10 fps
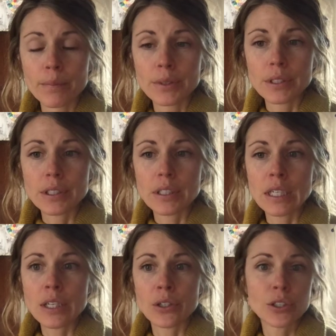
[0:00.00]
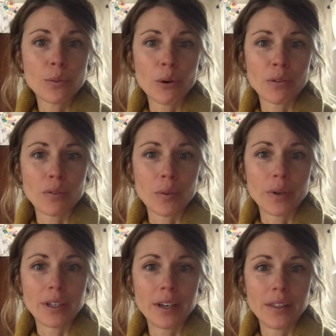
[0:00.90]
see your support for
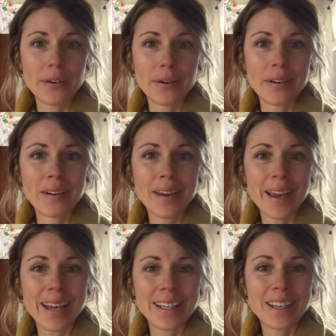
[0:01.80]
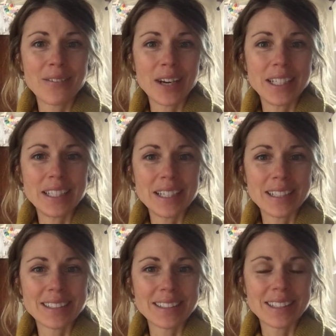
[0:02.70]
one another and give
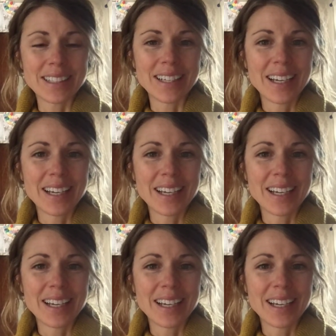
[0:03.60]
ideas and